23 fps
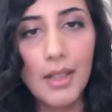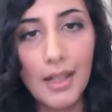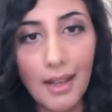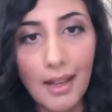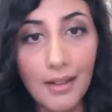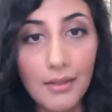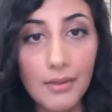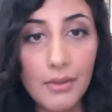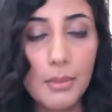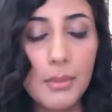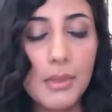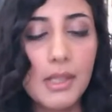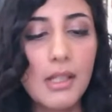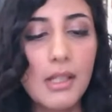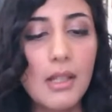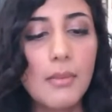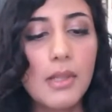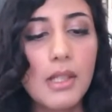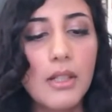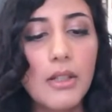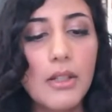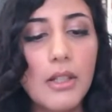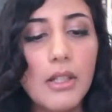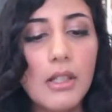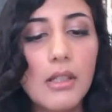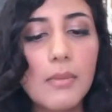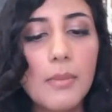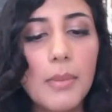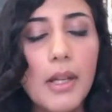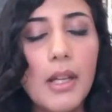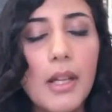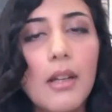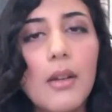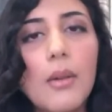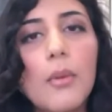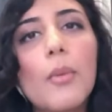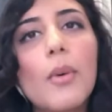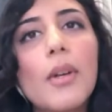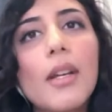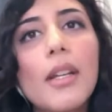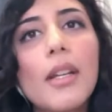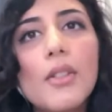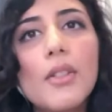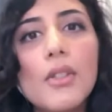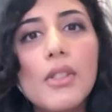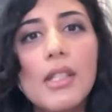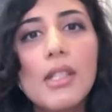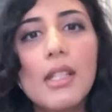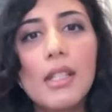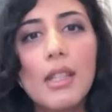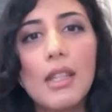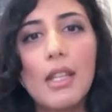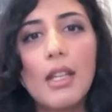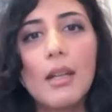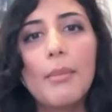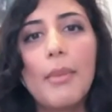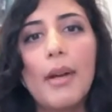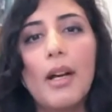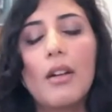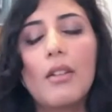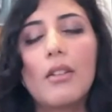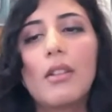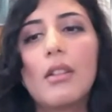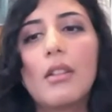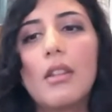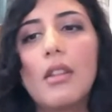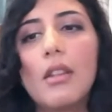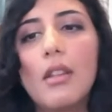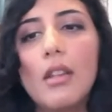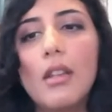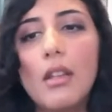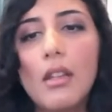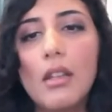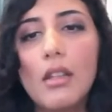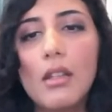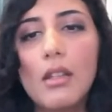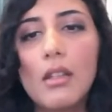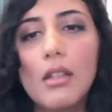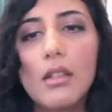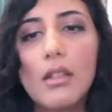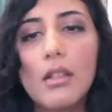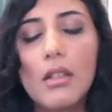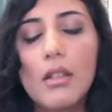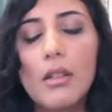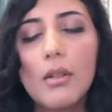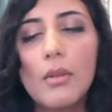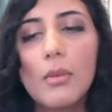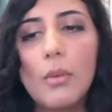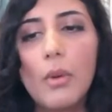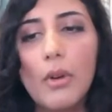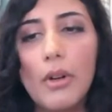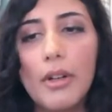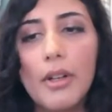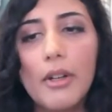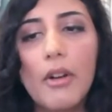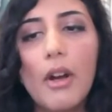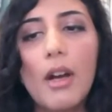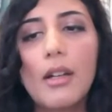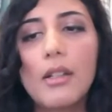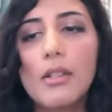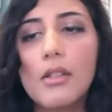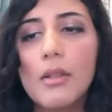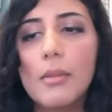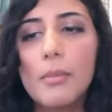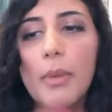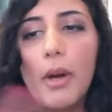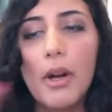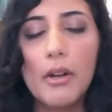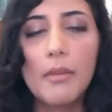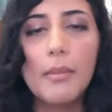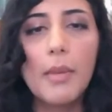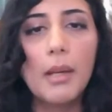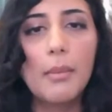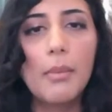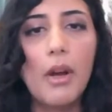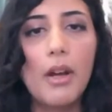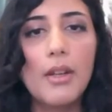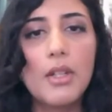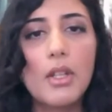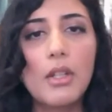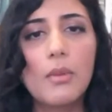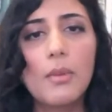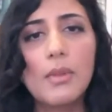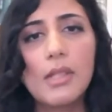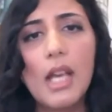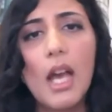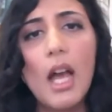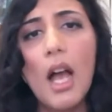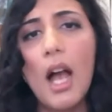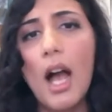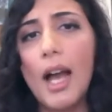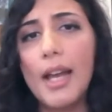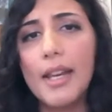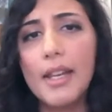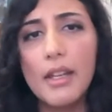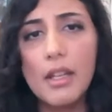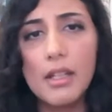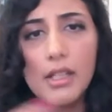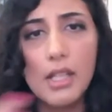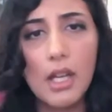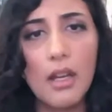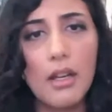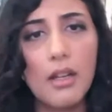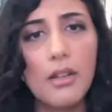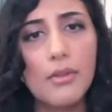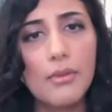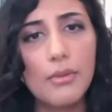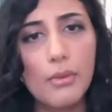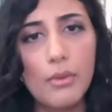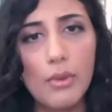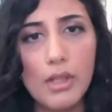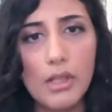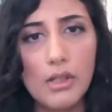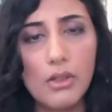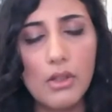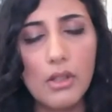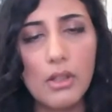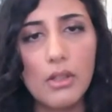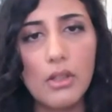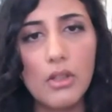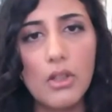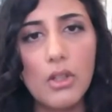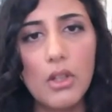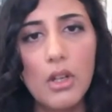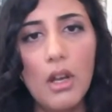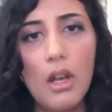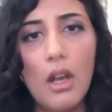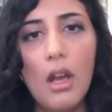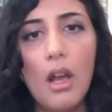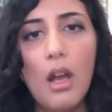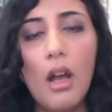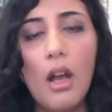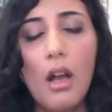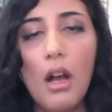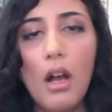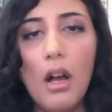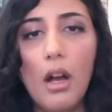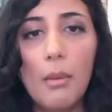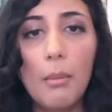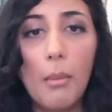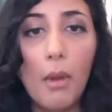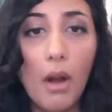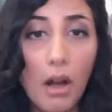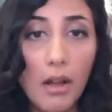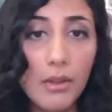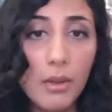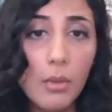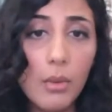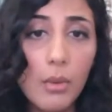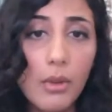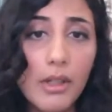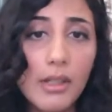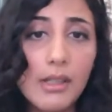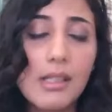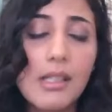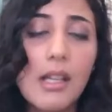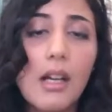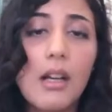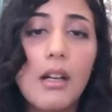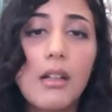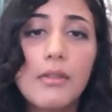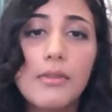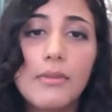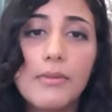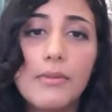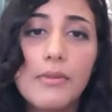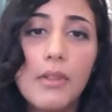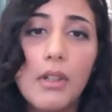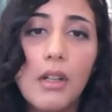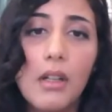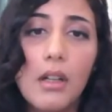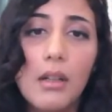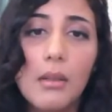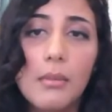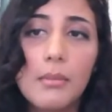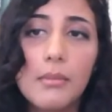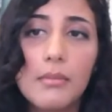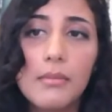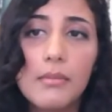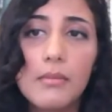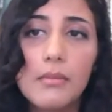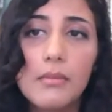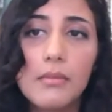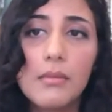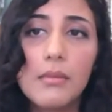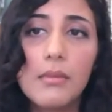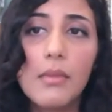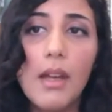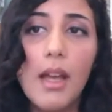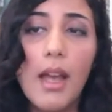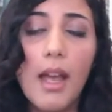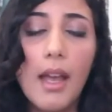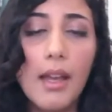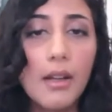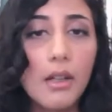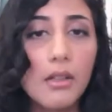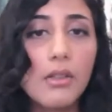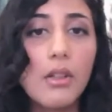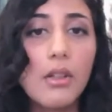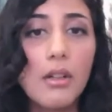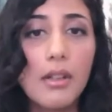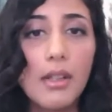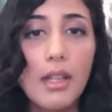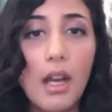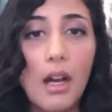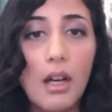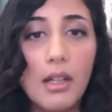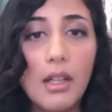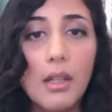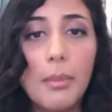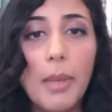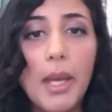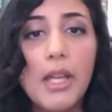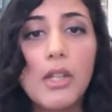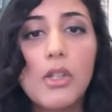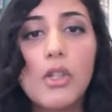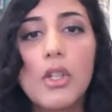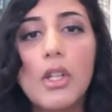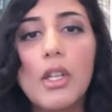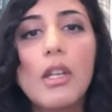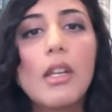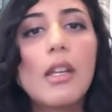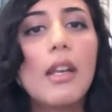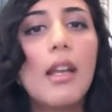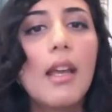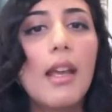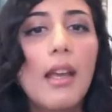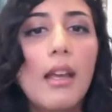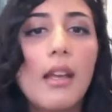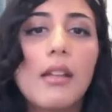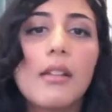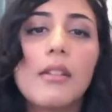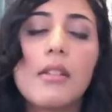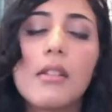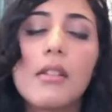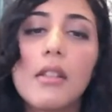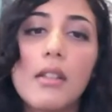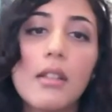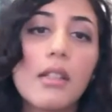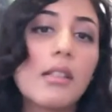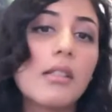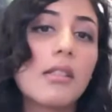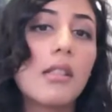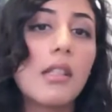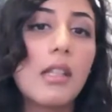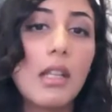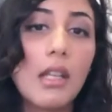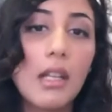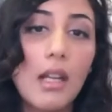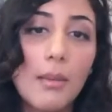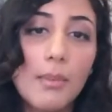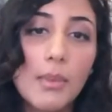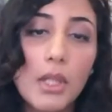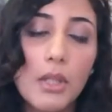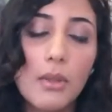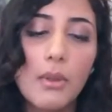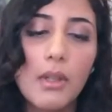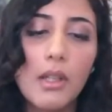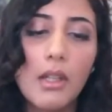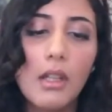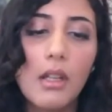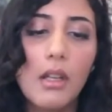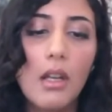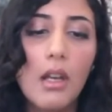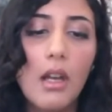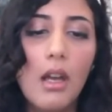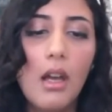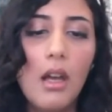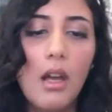again, from the same series, but one interesting thing about the war in Iraq, part of my project was I did a ton of research on the war itself, and also on the occupation and the things leading up to it